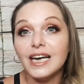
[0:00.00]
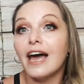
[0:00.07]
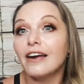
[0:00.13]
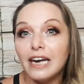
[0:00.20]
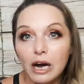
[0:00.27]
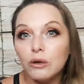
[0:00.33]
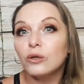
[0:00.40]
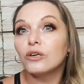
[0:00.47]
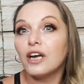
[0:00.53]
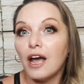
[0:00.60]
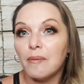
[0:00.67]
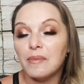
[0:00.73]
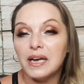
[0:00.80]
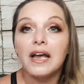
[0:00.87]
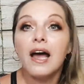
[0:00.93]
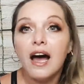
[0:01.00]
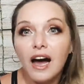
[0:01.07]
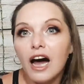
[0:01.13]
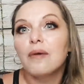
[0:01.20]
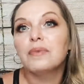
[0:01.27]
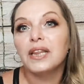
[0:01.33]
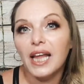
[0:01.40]
And now look at me.
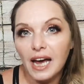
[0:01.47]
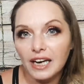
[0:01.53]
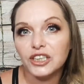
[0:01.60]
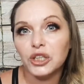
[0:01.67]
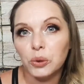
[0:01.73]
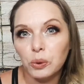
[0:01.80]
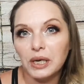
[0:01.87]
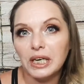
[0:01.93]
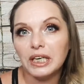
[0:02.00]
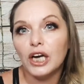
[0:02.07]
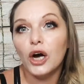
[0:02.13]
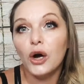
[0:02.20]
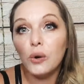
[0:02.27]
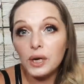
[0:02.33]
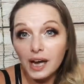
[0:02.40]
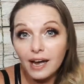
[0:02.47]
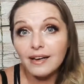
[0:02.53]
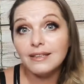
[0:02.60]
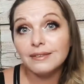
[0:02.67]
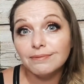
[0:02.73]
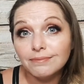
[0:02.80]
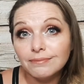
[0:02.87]
I'm a lash queen, okay?